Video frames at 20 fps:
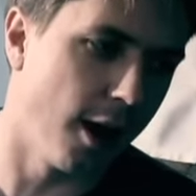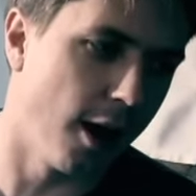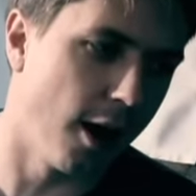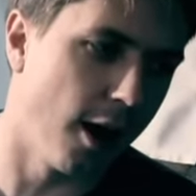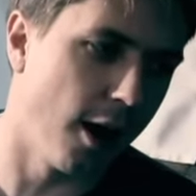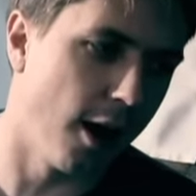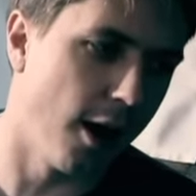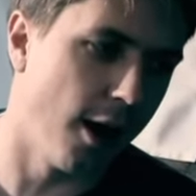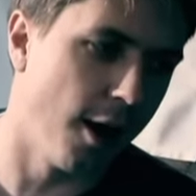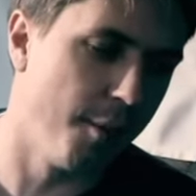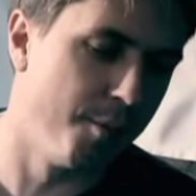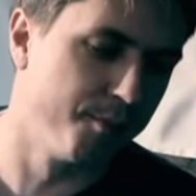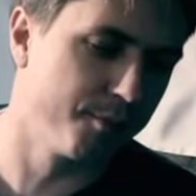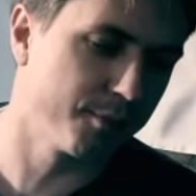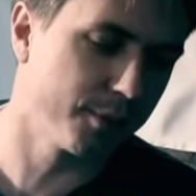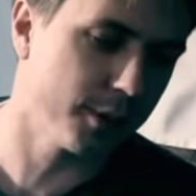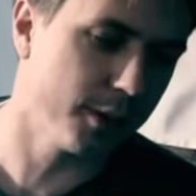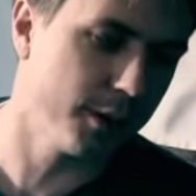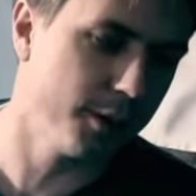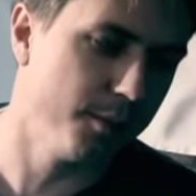Uh, um.
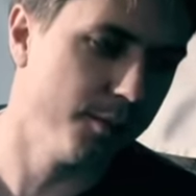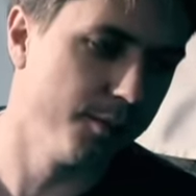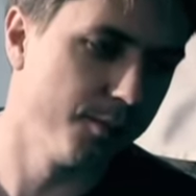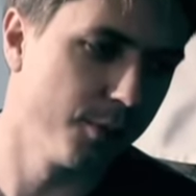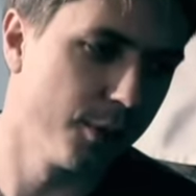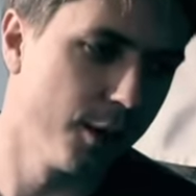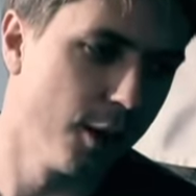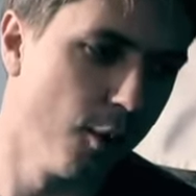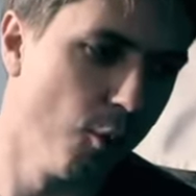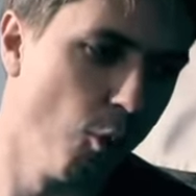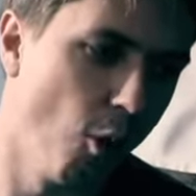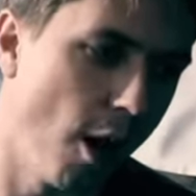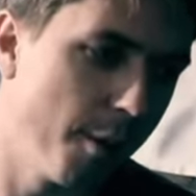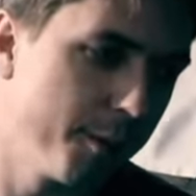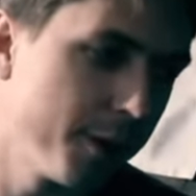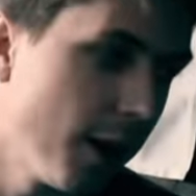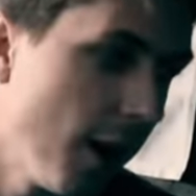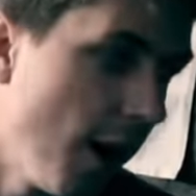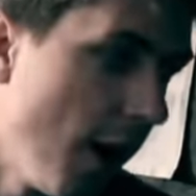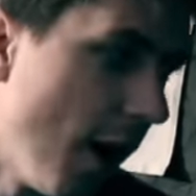What I'm
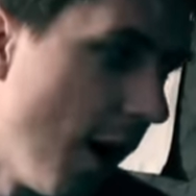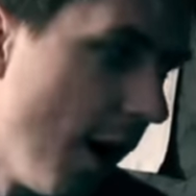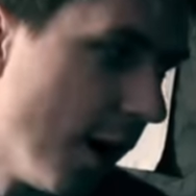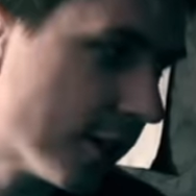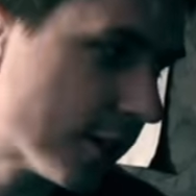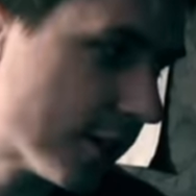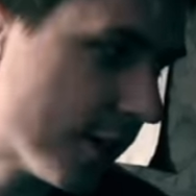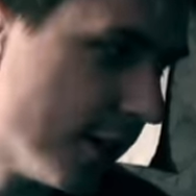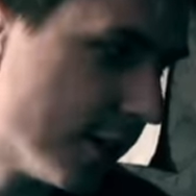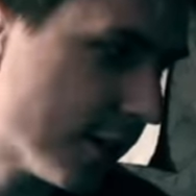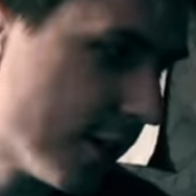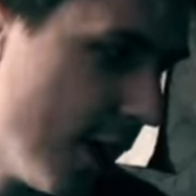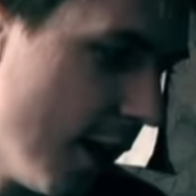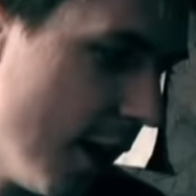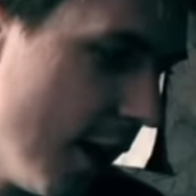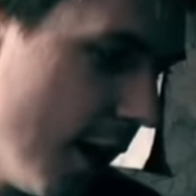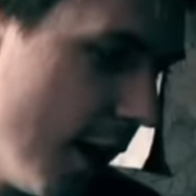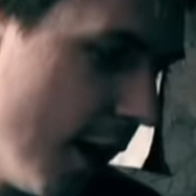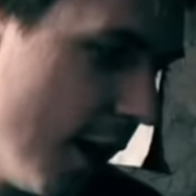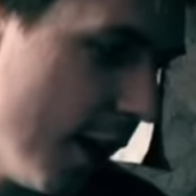going to ask is,
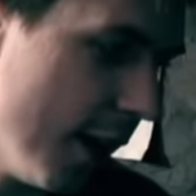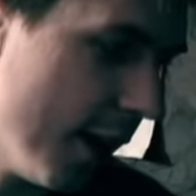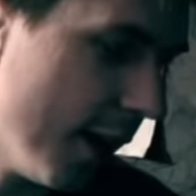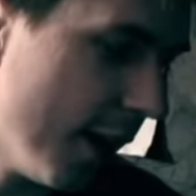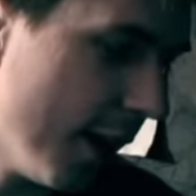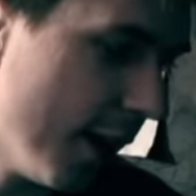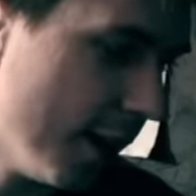uh,